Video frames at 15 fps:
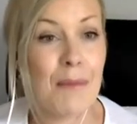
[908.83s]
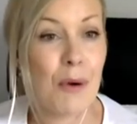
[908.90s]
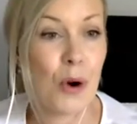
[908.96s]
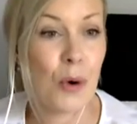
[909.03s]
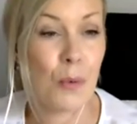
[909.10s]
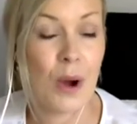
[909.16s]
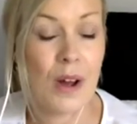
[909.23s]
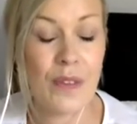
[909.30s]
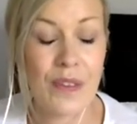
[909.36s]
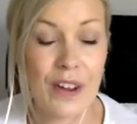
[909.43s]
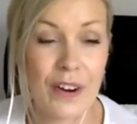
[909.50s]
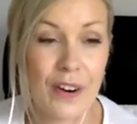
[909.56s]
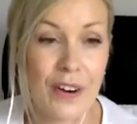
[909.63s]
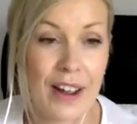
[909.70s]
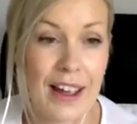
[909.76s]
or what
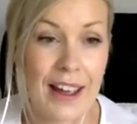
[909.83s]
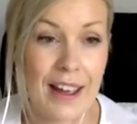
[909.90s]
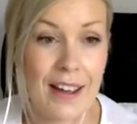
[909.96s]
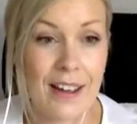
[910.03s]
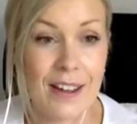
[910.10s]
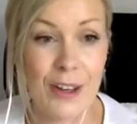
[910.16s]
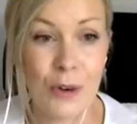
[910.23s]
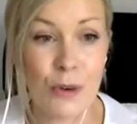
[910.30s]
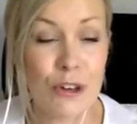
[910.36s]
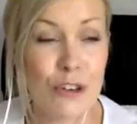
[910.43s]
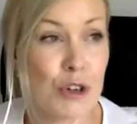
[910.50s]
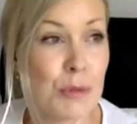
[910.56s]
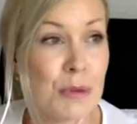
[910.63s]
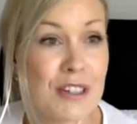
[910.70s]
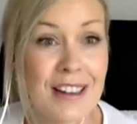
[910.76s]
they're, uh, you know,
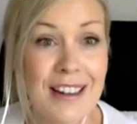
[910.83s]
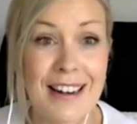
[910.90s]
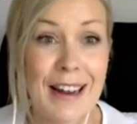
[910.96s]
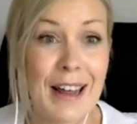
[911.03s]
contributing in,